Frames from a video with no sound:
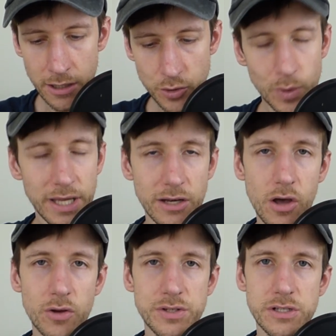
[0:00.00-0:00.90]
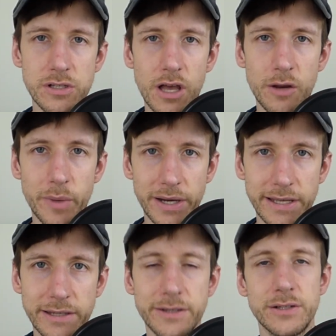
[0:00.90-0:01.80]
$28 is a lot of
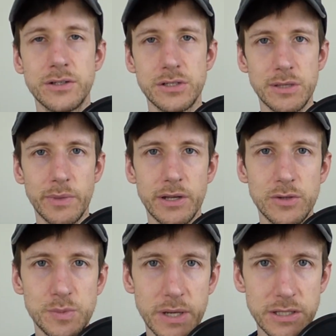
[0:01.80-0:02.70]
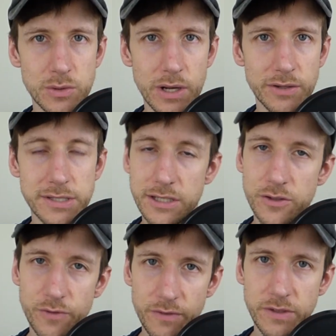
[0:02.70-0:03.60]
money to somebody who spends around
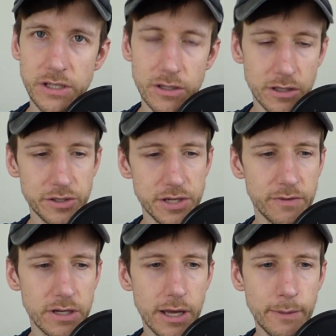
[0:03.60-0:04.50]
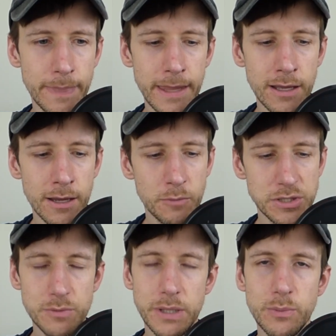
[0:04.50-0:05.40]
$6.50 on lunch every day.
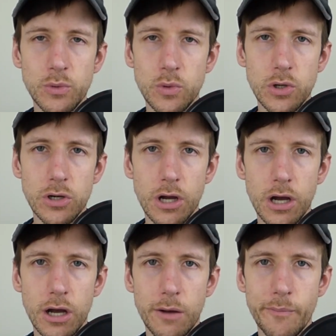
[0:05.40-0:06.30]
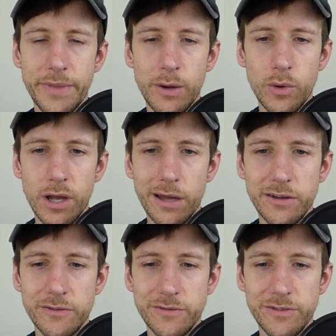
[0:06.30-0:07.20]
But some people were they were kind
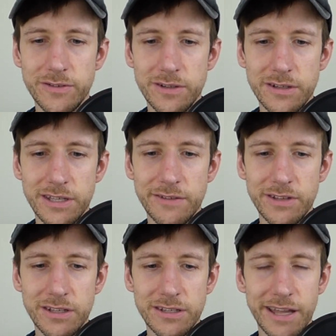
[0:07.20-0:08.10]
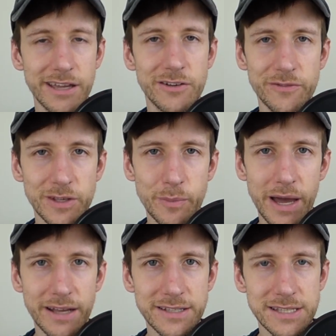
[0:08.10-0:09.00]
of giving negative
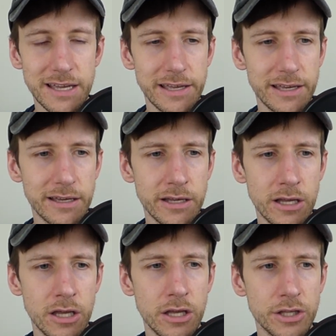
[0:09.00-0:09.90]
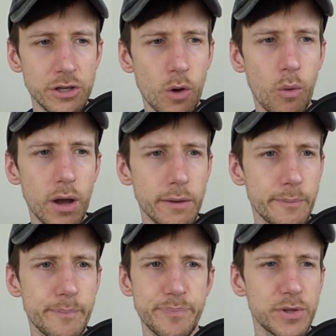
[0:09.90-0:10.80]
feedback saying, you know what?
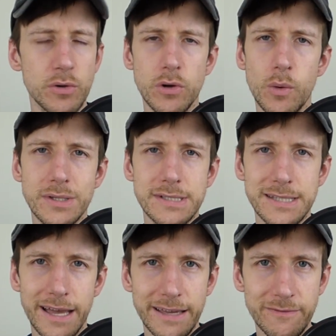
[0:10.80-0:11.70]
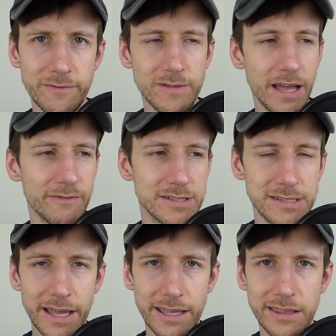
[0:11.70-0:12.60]
You don't know what life is
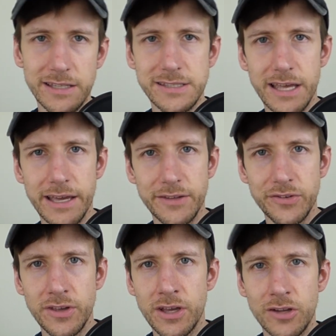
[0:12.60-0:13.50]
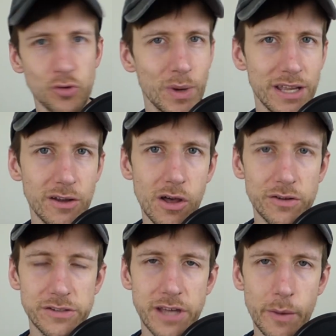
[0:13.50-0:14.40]
like these days.
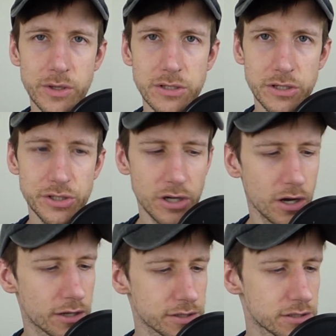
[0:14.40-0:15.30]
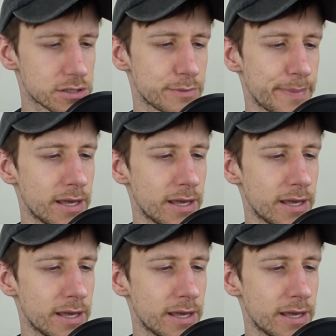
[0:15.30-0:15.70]
$28 is how much lunch costs.